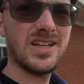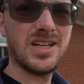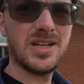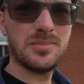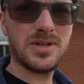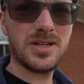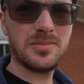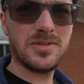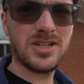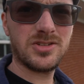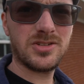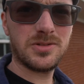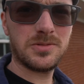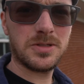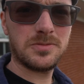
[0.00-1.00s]
but I'm not
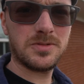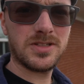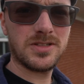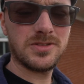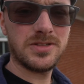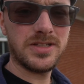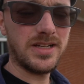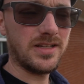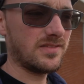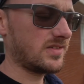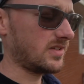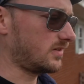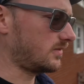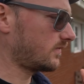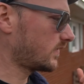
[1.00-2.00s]
sure what I want to do yet.
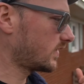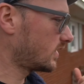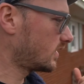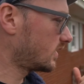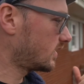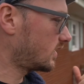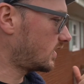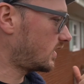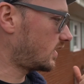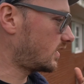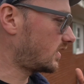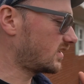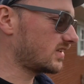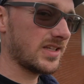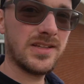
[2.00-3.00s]
So
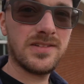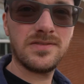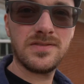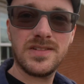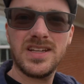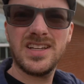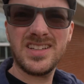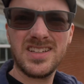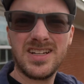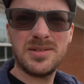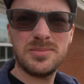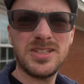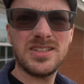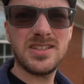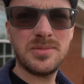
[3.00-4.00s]
leave in the
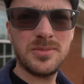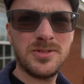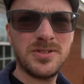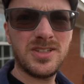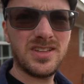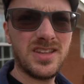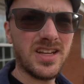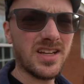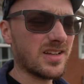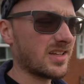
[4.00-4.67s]
comments, tell me what you think.